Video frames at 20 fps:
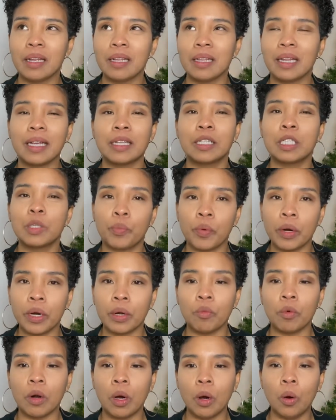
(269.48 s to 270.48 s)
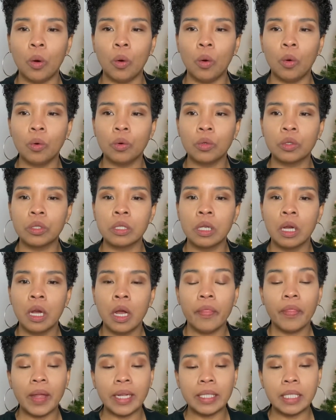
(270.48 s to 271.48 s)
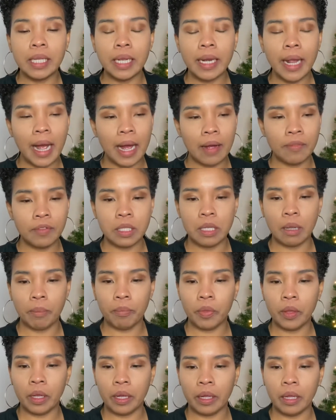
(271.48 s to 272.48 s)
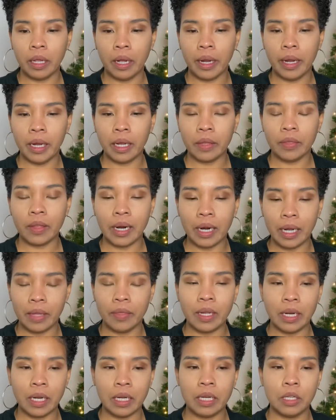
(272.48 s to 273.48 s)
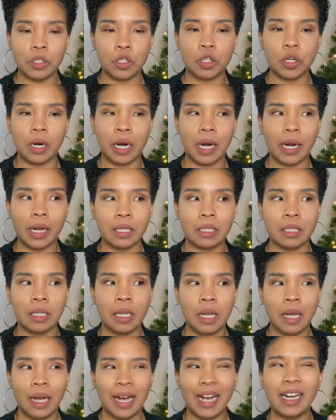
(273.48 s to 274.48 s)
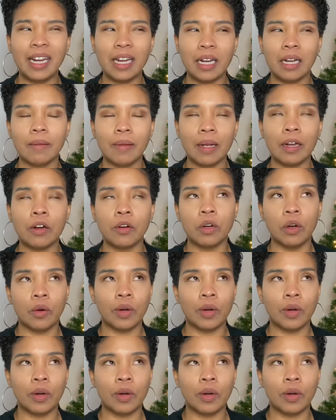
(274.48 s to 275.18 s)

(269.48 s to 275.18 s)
spring rolls. They did have something like that I didn't try because I don't know.